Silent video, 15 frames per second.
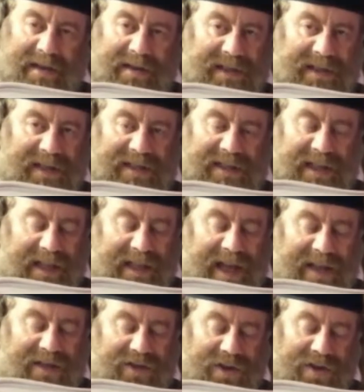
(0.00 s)
since they're
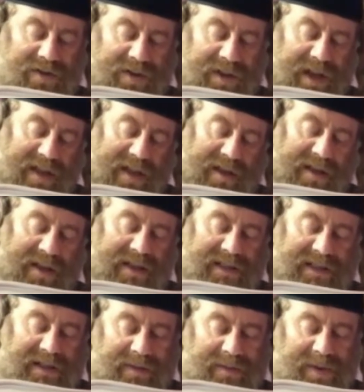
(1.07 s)
not joined together, they're
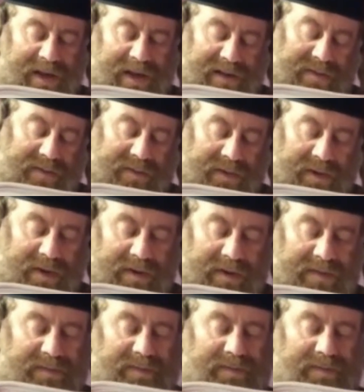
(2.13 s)
still bread. Okay.